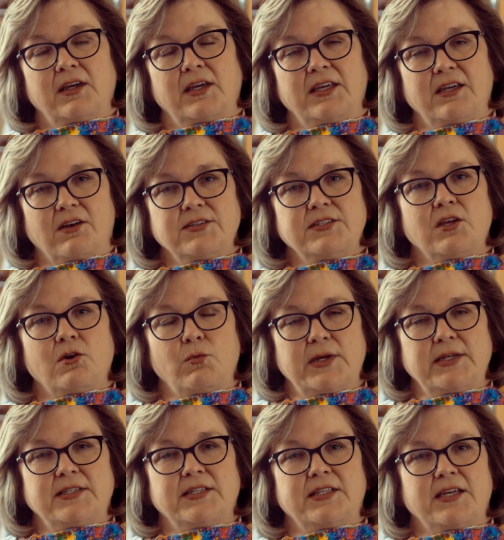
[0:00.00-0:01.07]
He also
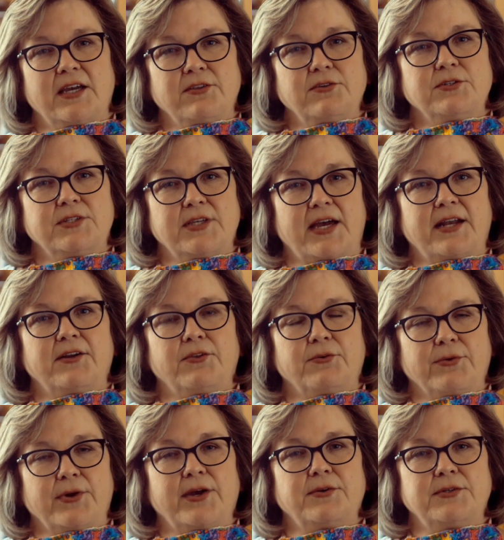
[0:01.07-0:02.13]
went to the other side of the
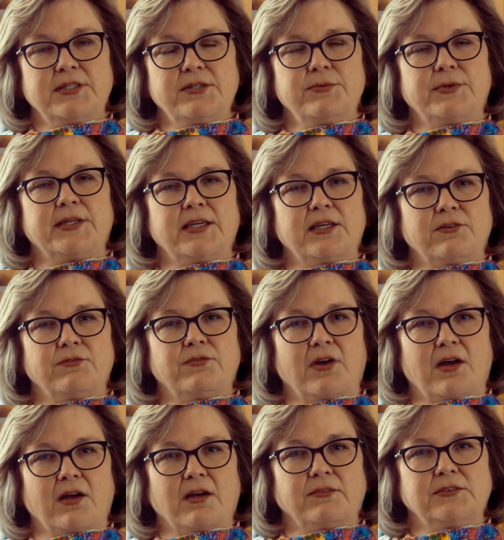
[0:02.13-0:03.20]
road, didn't want to get
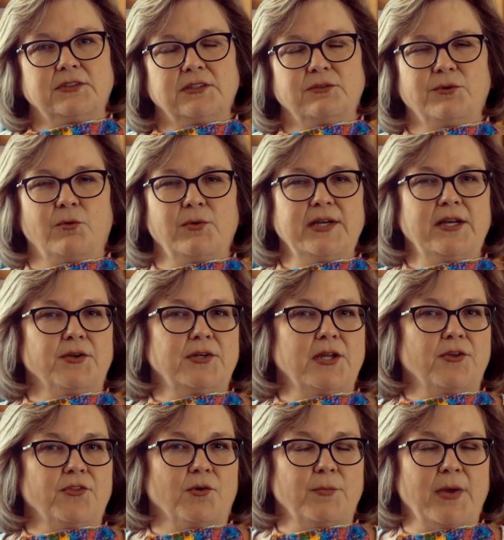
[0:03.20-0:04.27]
involved. Well, we don't
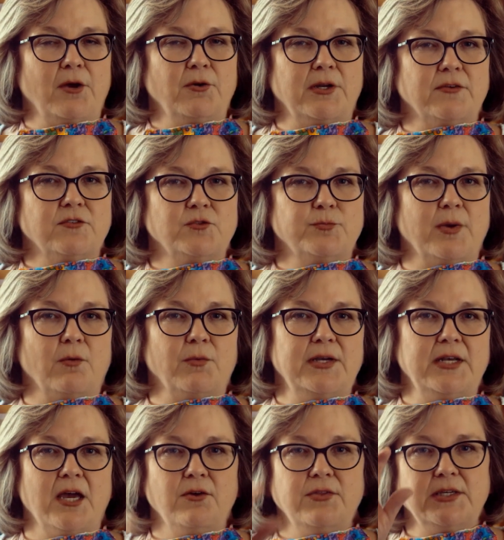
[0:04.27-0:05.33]
know their motives, but we
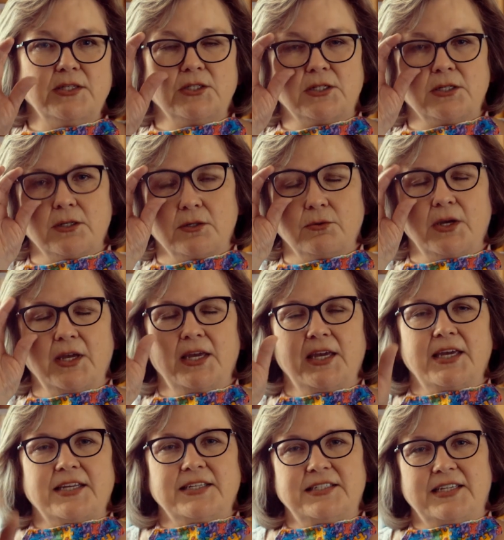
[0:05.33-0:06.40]
know these two
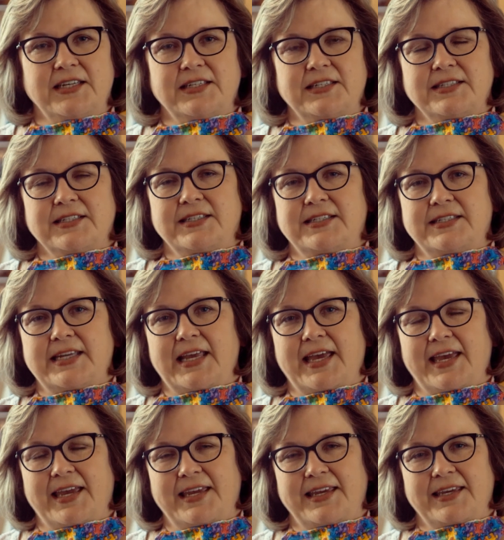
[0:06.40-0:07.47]
didn't
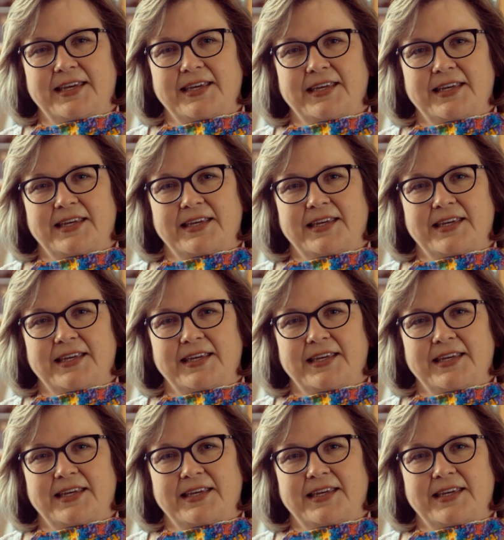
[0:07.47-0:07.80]
stay.